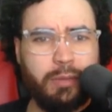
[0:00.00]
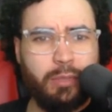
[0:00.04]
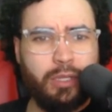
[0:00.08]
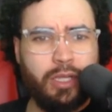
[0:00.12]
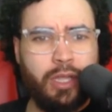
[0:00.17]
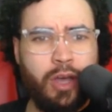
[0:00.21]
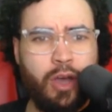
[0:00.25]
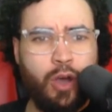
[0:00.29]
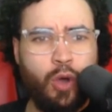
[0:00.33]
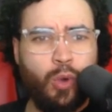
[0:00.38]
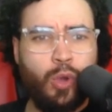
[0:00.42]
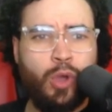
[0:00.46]

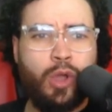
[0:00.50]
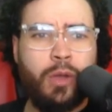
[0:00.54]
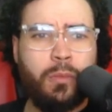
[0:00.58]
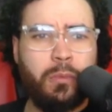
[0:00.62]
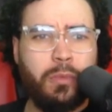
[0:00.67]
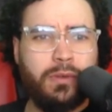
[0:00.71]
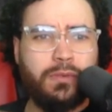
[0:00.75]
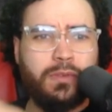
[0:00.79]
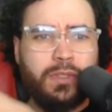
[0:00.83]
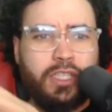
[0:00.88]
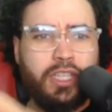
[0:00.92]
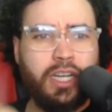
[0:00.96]
below.
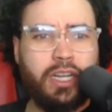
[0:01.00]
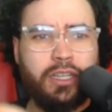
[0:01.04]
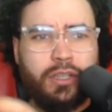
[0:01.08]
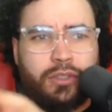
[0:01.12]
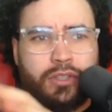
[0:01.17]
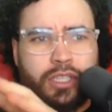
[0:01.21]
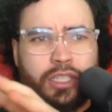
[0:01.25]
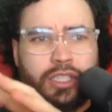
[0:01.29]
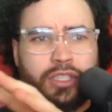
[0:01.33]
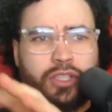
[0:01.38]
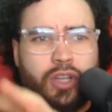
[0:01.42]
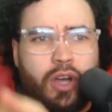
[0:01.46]
If we check
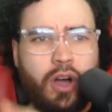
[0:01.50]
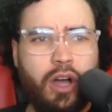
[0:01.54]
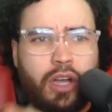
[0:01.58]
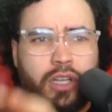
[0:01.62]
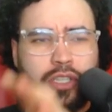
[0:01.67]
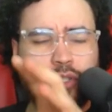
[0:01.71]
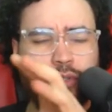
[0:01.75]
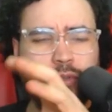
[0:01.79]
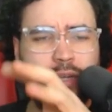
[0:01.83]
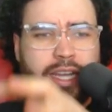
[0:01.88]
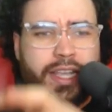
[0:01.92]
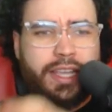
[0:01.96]
out their
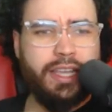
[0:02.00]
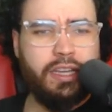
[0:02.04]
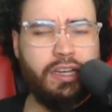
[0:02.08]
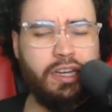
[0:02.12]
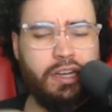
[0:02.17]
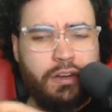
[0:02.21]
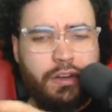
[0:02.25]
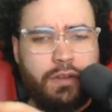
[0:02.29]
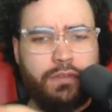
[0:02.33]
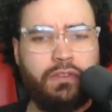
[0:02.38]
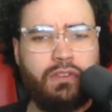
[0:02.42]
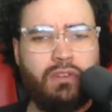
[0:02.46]
docs right
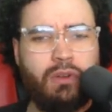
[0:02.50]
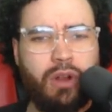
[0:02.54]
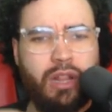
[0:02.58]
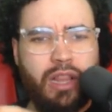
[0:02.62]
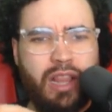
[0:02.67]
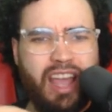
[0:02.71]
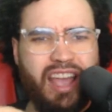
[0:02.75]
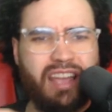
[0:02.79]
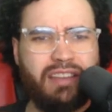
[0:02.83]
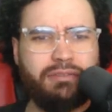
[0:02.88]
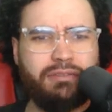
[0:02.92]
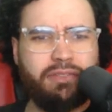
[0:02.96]
here for
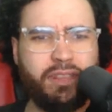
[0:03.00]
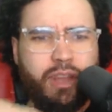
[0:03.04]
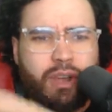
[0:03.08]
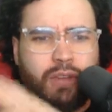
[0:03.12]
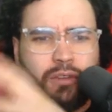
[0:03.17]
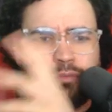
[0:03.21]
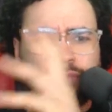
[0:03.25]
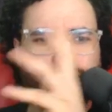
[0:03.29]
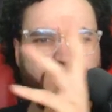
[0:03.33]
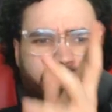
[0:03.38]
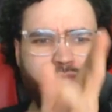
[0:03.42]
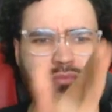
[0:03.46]

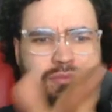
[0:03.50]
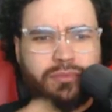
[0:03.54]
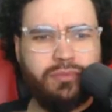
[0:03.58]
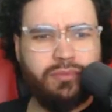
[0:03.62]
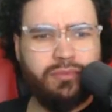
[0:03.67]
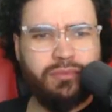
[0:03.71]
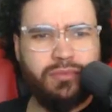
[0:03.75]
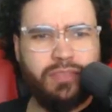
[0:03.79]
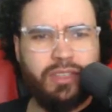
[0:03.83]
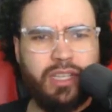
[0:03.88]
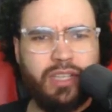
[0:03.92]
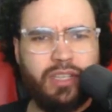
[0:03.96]
Langflow,
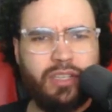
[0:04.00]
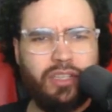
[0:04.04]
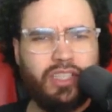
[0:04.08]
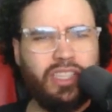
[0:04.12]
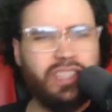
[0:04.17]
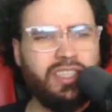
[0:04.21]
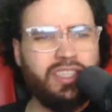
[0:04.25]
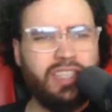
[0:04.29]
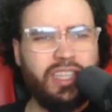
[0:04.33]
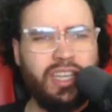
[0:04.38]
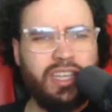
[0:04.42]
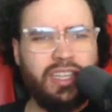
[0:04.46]
you
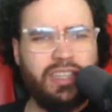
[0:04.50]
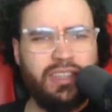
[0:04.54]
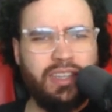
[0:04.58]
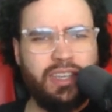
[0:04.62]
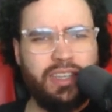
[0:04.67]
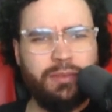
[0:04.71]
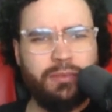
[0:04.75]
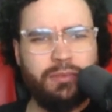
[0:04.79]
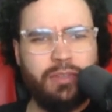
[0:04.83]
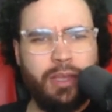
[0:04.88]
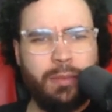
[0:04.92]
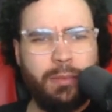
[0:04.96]
can see it.
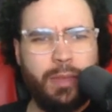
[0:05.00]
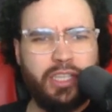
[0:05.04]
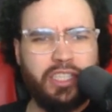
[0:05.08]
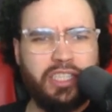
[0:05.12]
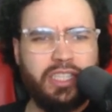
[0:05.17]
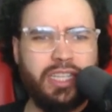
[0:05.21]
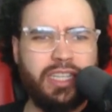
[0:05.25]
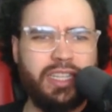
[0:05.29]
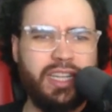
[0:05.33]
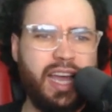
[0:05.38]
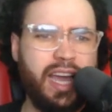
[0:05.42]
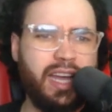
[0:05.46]
They
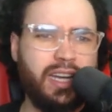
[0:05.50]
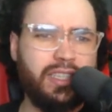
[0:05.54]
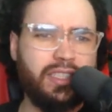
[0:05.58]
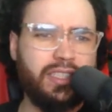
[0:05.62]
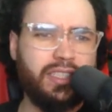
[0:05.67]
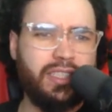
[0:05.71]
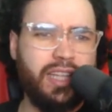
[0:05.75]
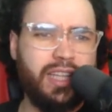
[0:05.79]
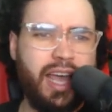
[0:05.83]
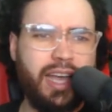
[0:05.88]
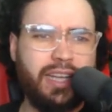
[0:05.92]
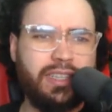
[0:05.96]
mentioned the data
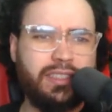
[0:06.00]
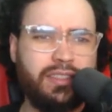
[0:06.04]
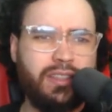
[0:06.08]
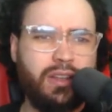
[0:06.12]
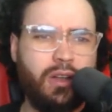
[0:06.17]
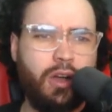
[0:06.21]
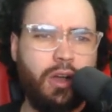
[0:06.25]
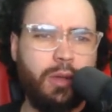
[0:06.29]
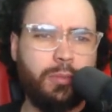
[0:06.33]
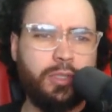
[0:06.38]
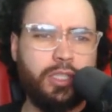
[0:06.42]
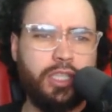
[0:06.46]
stacks
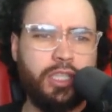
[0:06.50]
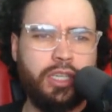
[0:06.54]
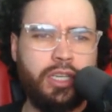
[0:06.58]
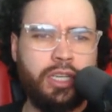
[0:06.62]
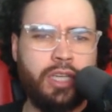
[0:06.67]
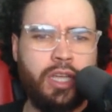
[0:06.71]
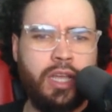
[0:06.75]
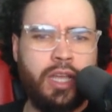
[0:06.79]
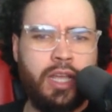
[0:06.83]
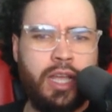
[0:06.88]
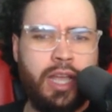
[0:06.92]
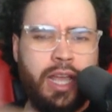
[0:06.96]
option,
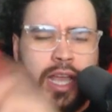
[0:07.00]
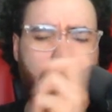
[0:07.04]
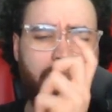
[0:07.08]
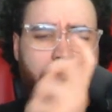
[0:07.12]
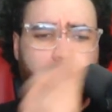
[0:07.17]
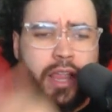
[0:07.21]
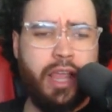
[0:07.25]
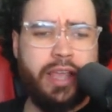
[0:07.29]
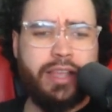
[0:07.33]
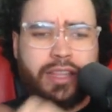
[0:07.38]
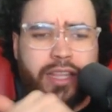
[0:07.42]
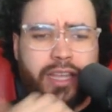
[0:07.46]

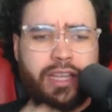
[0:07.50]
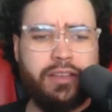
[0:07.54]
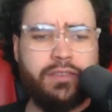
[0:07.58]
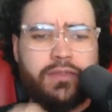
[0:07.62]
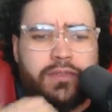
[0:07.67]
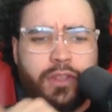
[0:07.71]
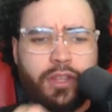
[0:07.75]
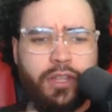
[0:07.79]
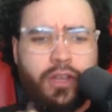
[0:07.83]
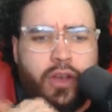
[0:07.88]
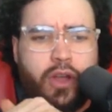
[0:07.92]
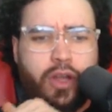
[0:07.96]
and link
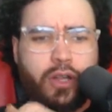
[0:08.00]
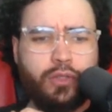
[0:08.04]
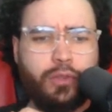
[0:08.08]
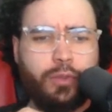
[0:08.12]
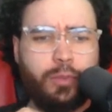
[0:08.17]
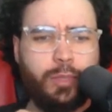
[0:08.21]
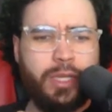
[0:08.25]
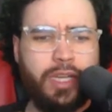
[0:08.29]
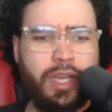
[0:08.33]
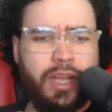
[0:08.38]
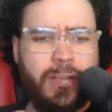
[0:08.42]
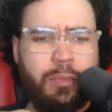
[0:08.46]
for the docs will
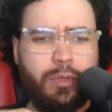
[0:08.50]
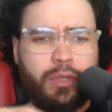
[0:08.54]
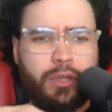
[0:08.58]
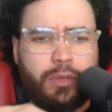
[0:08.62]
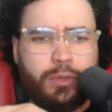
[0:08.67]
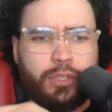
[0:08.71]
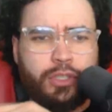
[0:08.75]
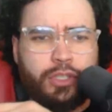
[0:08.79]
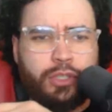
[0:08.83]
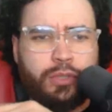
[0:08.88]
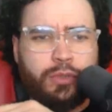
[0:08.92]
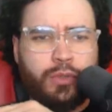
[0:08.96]
be down below
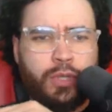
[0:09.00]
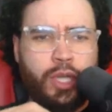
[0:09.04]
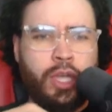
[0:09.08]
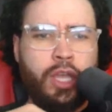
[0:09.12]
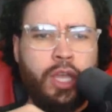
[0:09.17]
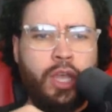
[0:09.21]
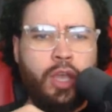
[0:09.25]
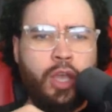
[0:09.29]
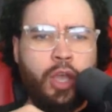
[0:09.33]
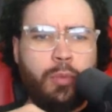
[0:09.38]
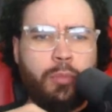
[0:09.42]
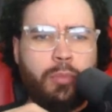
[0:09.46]
too.
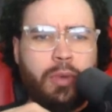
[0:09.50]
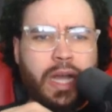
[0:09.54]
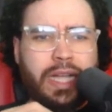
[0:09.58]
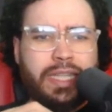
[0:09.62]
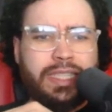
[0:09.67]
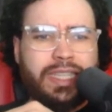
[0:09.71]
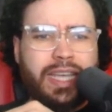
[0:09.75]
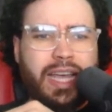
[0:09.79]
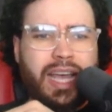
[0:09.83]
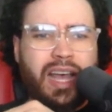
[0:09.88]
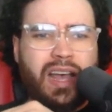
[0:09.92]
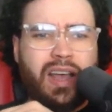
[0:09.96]

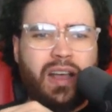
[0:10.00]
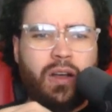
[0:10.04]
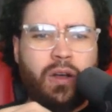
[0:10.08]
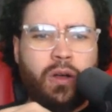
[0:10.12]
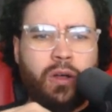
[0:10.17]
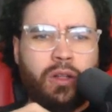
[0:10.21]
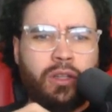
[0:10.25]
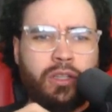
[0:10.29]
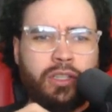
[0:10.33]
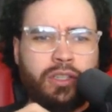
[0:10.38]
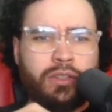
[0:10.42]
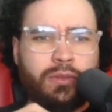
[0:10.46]
But
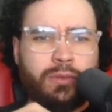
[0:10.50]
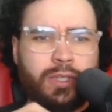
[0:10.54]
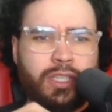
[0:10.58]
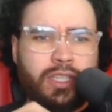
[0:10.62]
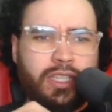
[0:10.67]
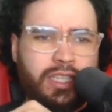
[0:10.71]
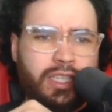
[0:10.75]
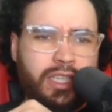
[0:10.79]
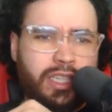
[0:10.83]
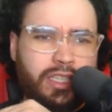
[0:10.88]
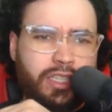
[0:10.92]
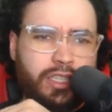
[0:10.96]
all you
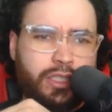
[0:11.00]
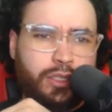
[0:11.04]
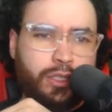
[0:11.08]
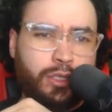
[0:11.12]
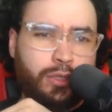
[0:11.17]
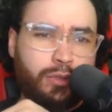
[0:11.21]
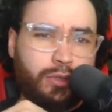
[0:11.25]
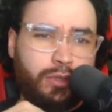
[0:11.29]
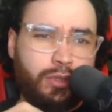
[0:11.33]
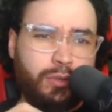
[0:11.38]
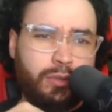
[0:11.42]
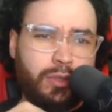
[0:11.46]
really need to
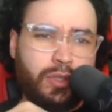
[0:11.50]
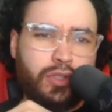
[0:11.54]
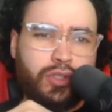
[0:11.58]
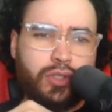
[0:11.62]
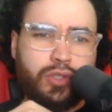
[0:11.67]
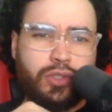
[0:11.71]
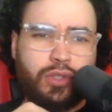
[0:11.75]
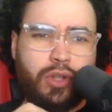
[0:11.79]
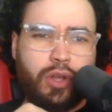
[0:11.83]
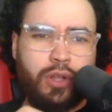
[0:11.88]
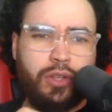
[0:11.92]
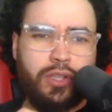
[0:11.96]
do to
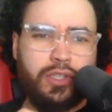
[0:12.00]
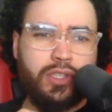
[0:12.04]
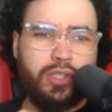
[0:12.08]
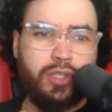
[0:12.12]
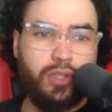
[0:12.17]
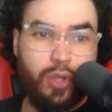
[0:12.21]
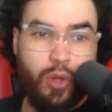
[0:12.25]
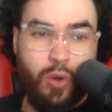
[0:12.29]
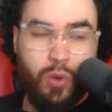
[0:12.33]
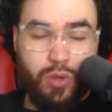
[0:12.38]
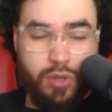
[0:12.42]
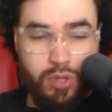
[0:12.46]
install this
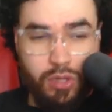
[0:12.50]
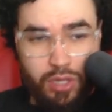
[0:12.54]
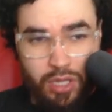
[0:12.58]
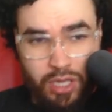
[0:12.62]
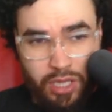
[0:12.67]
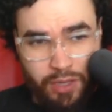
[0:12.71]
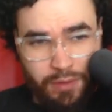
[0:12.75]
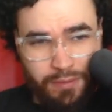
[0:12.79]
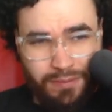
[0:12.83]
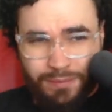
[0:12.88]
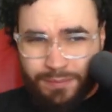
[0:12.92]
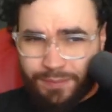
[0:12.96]

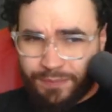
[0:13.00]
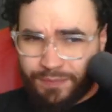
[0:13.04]
locally